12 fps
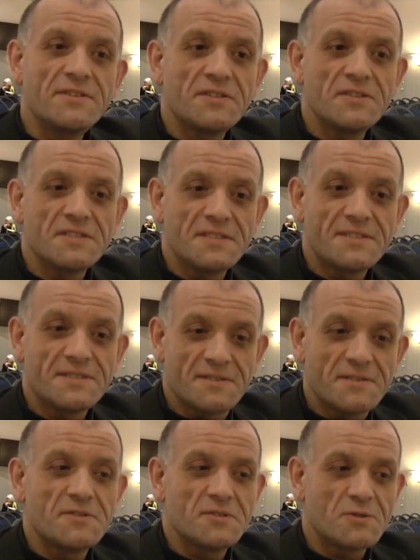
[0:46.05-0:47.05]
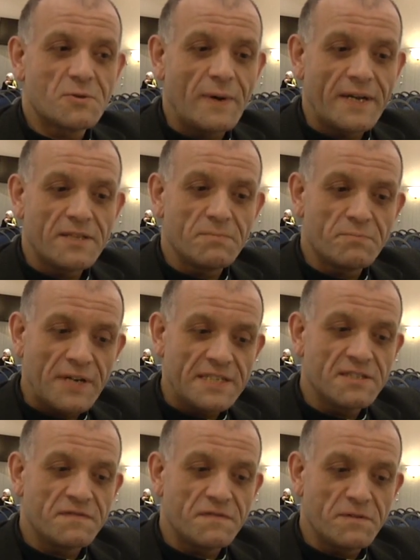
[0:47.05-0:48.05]
and this is quite
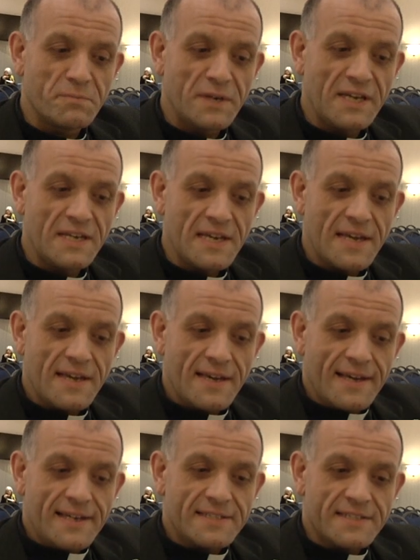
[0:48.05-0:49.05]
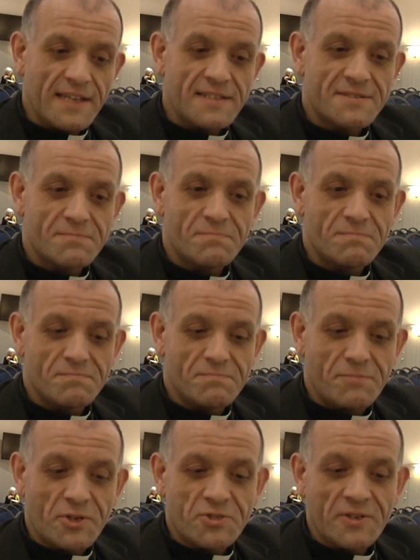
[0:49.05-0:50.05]
impressive for me, is that
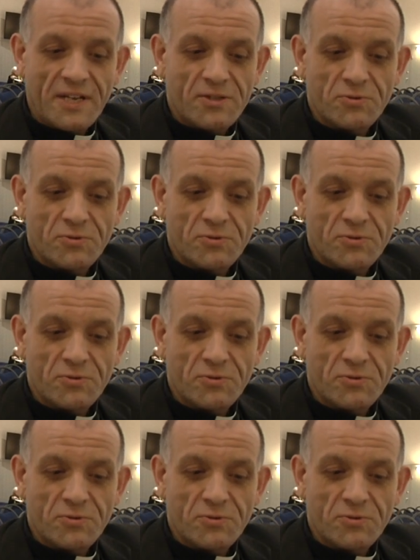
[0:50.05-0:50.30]
what you are